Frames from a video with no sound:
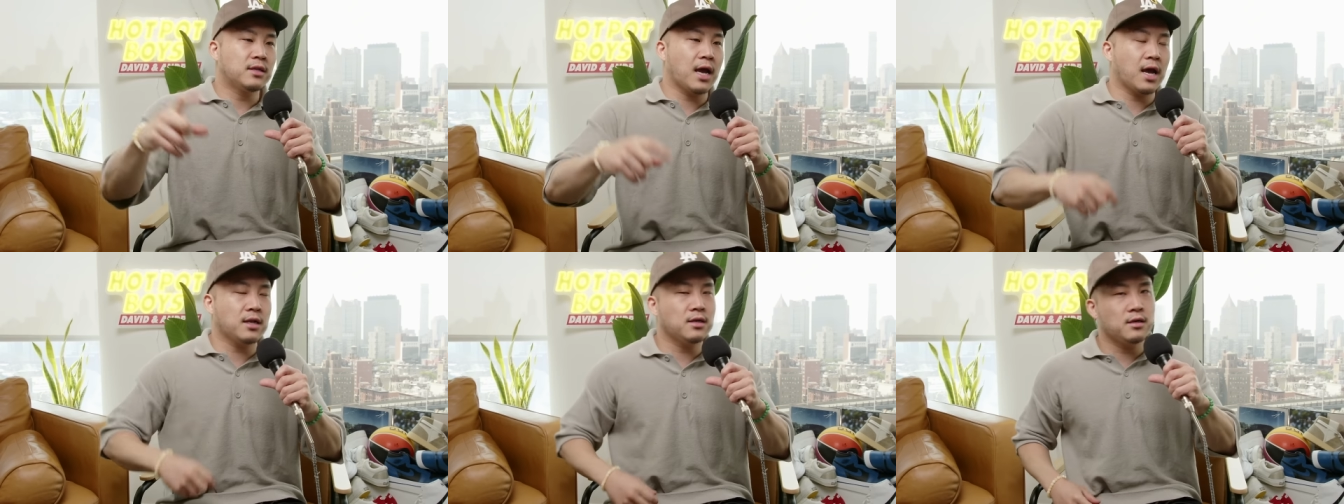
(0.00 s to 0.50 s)

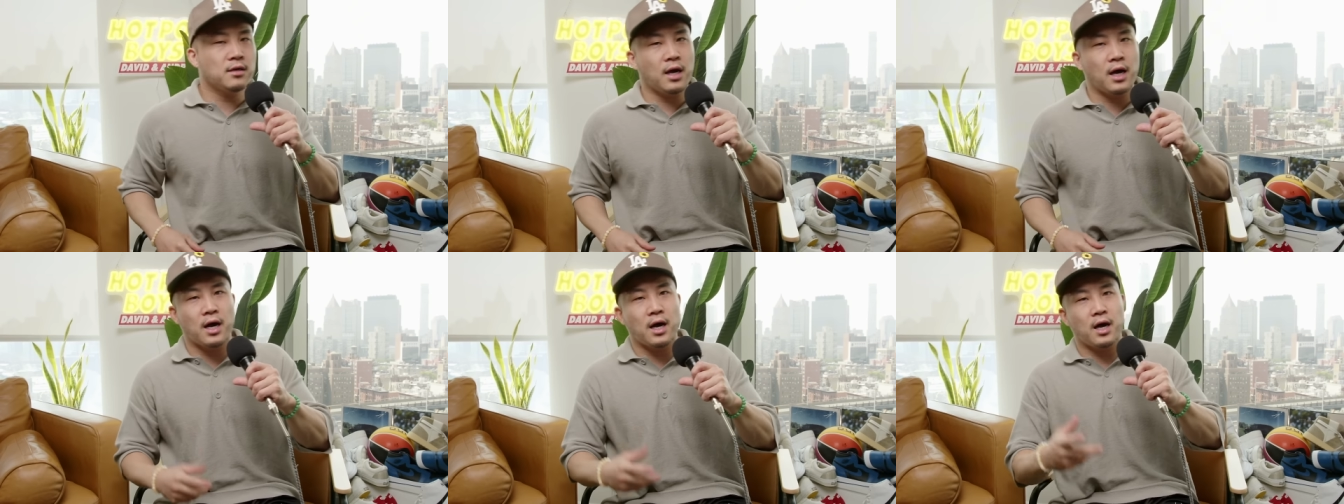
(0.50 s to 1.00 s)
than
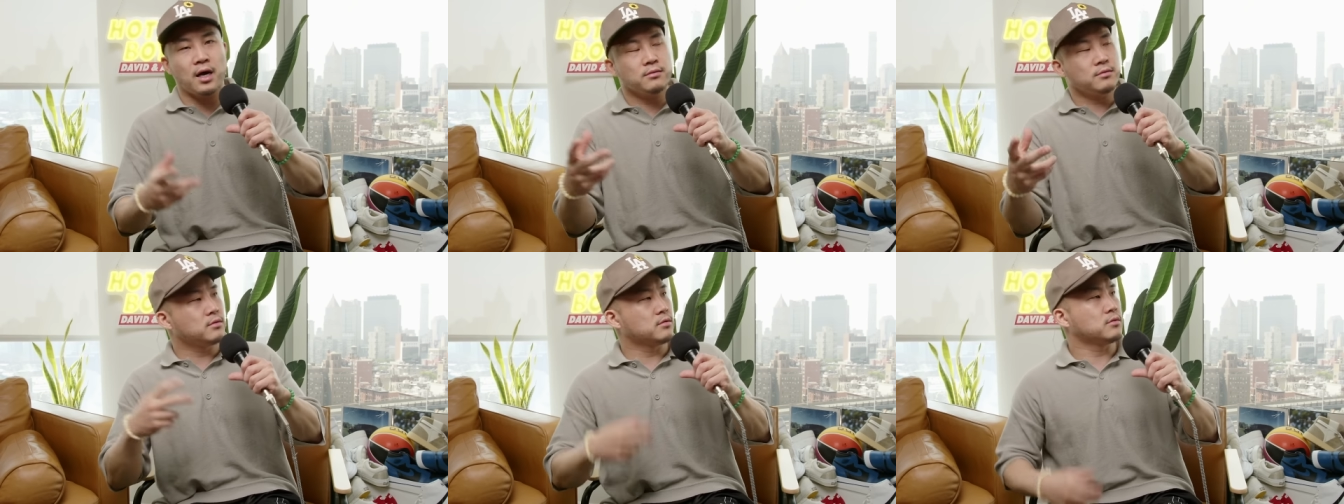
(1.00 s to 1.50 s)
uh,
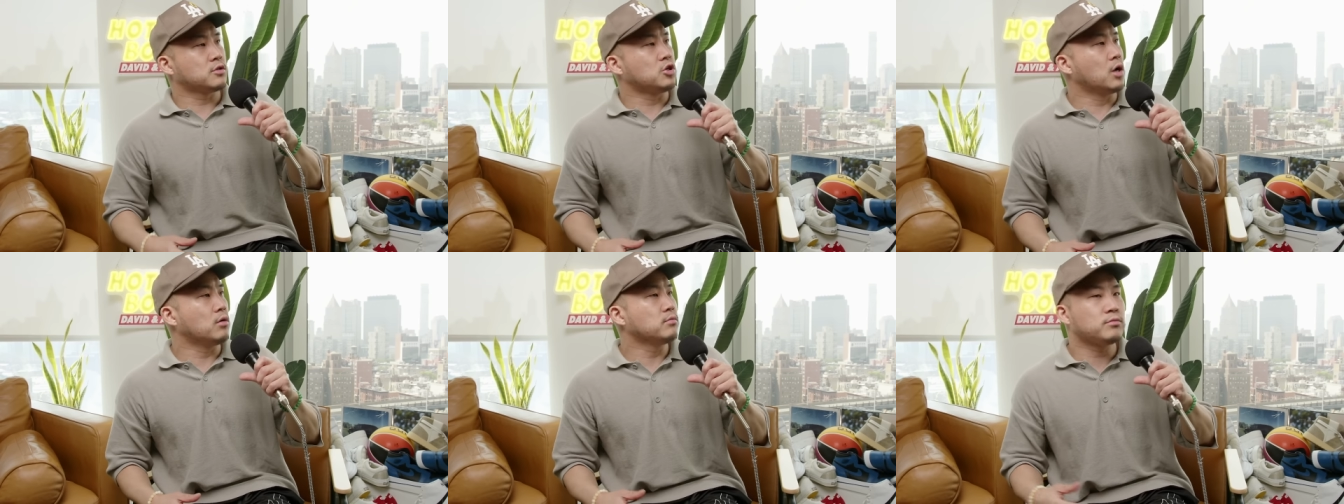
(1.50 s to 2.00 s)

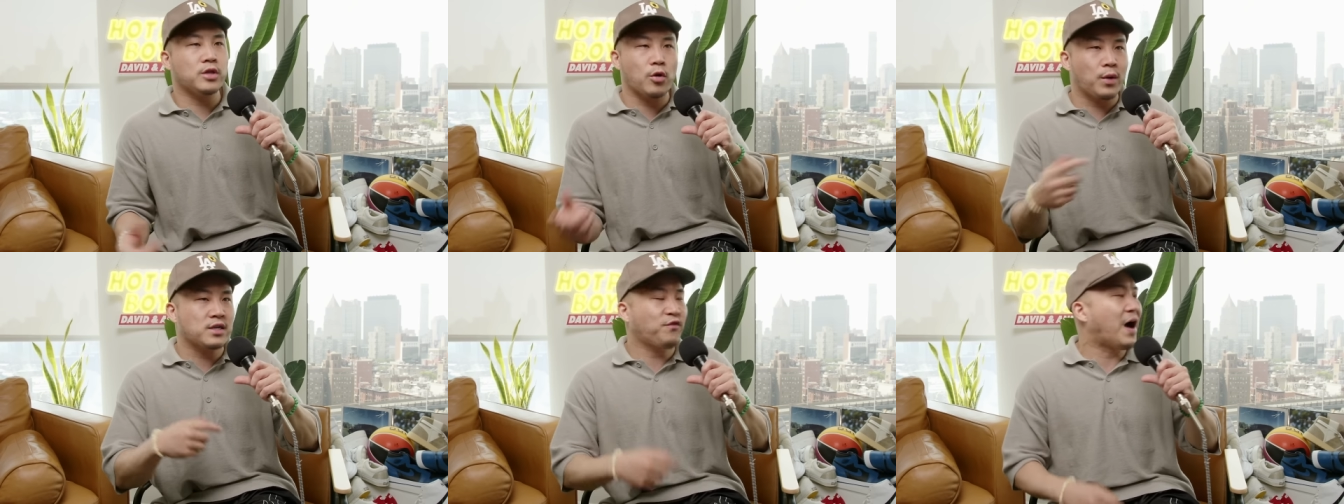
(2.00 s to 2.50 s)
you know, there
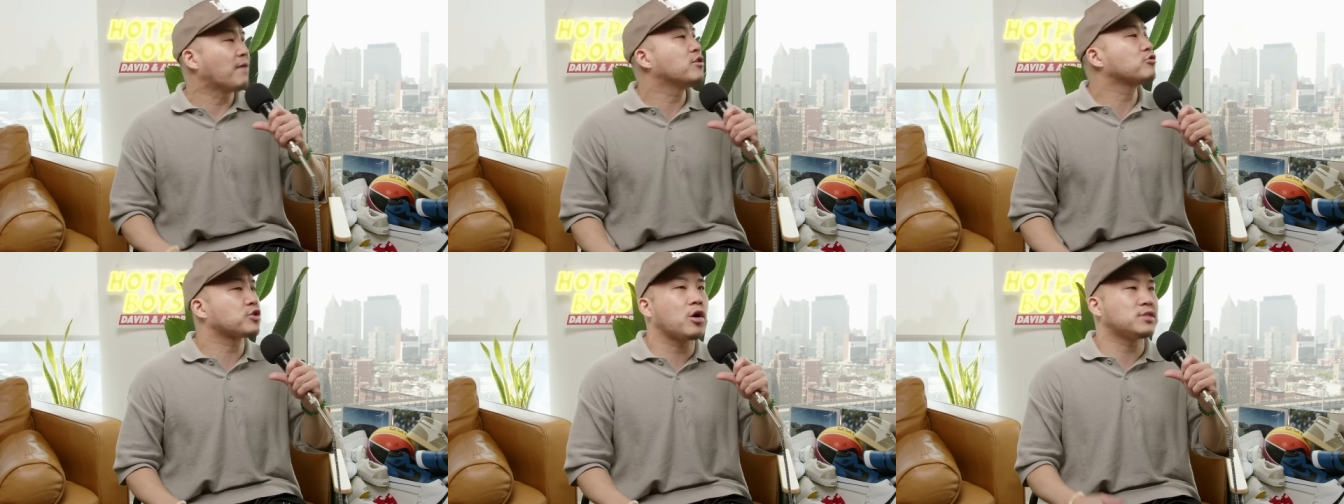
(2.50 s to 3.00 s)
was five
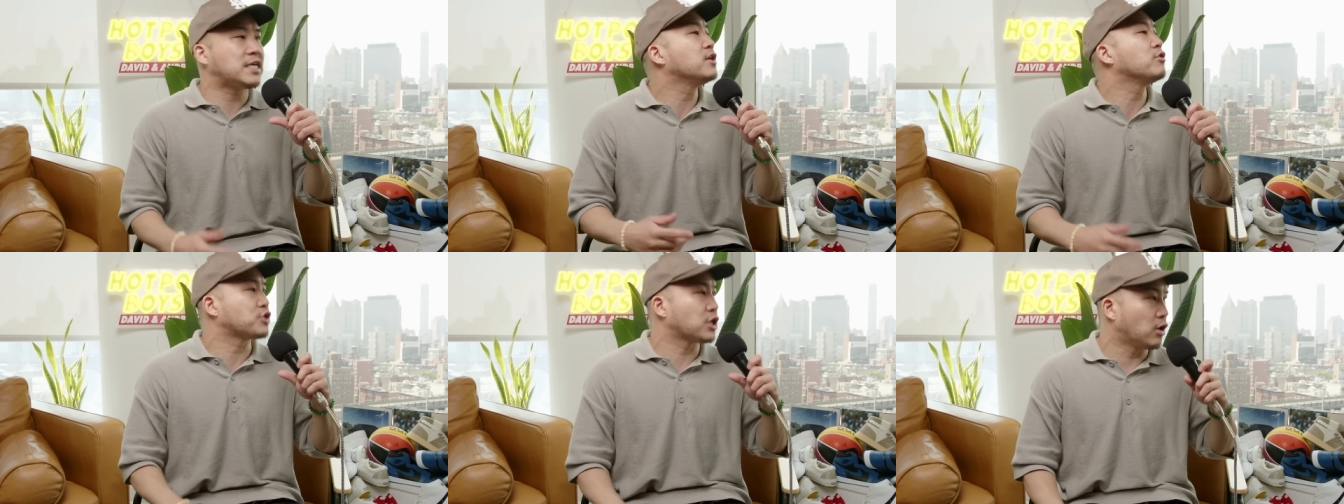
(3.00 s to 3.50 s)
years ago,
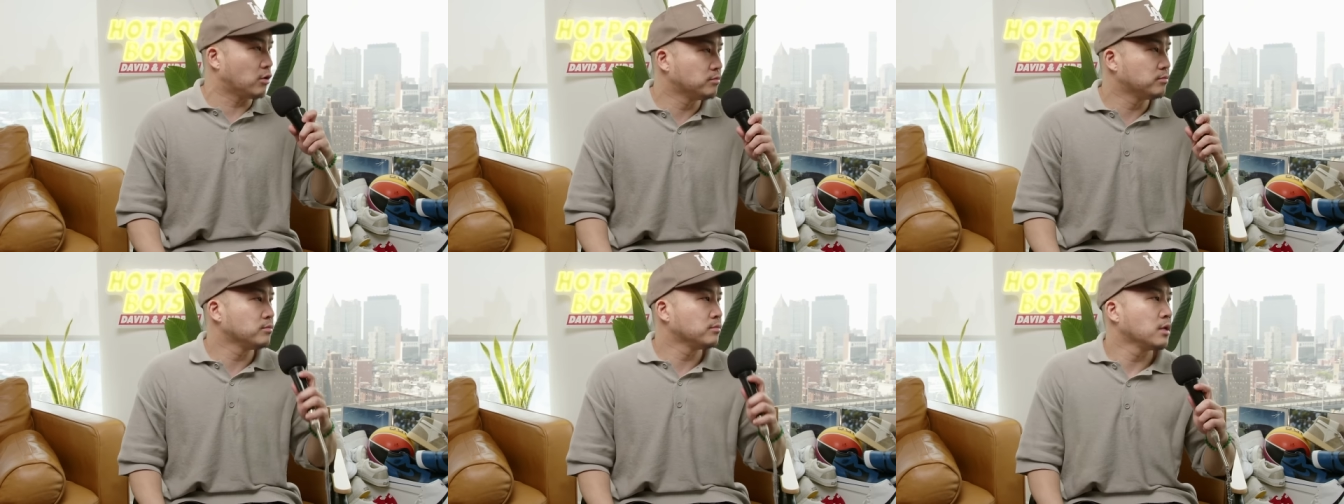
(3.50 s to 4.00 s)
10 years ago.
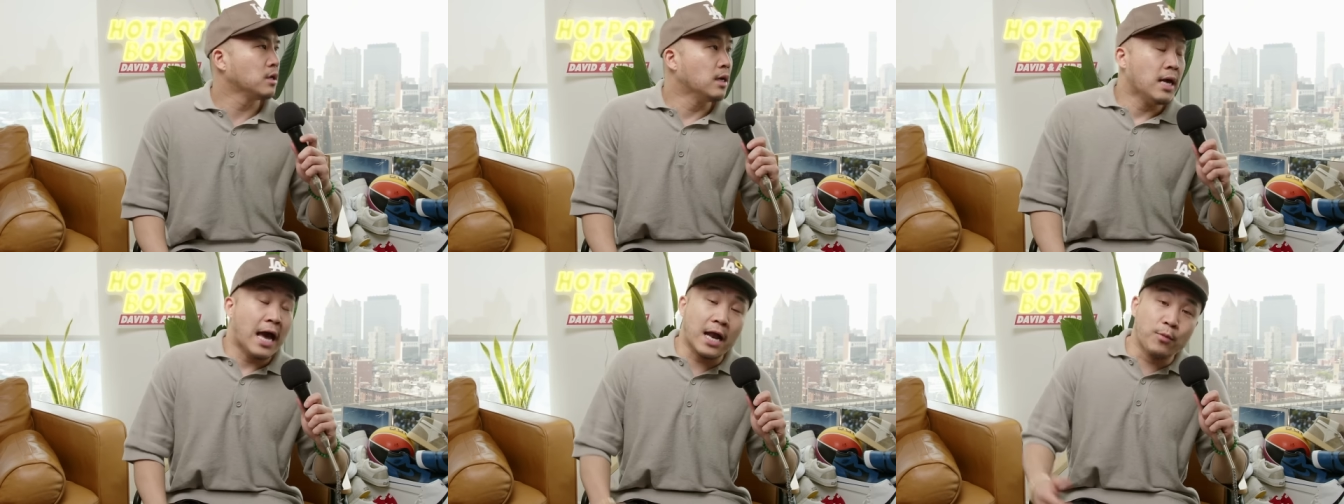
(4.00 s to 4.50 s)

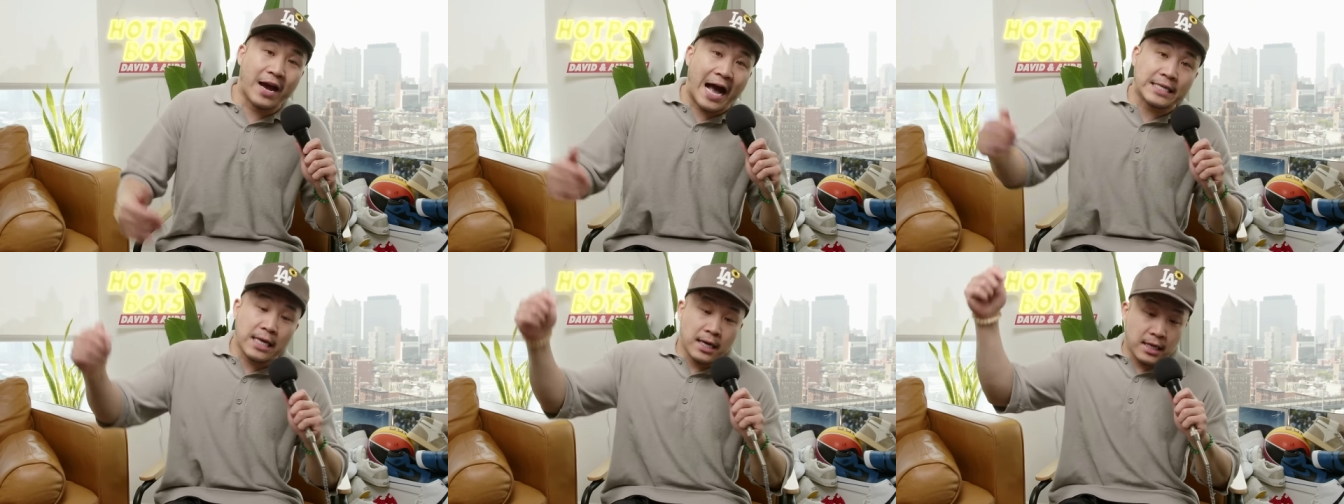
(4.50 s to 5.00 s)
Anyway,
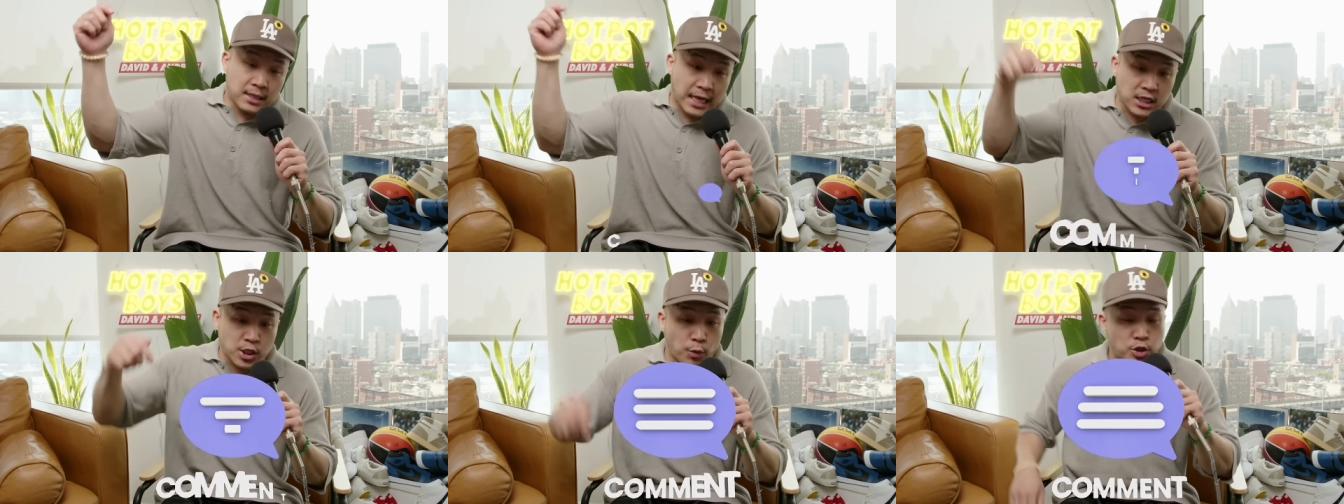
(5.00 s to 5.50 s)
guys,
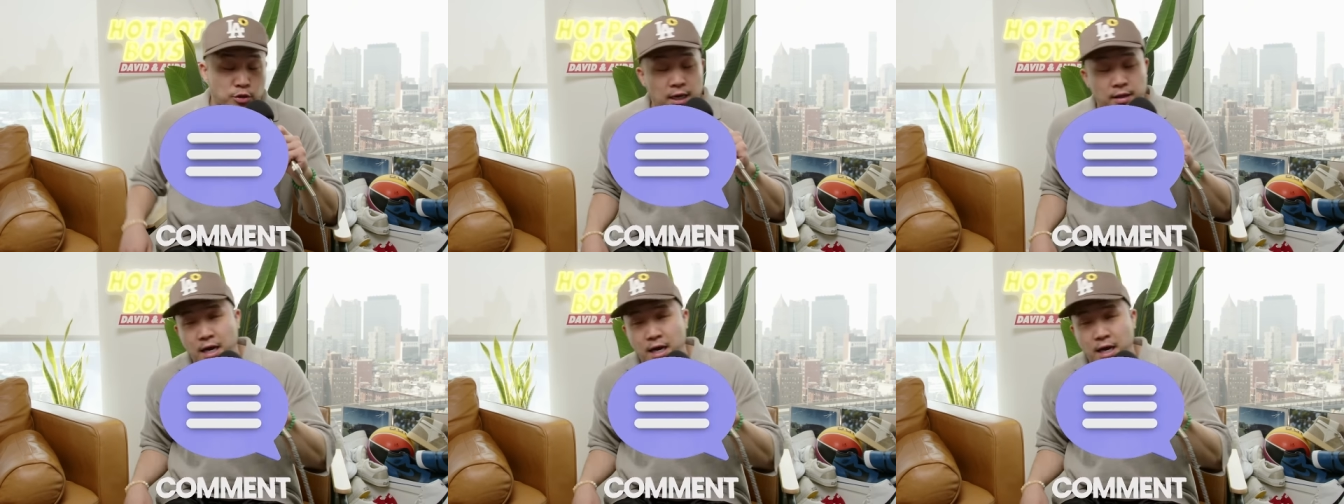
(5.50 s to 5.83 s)
let us know what you think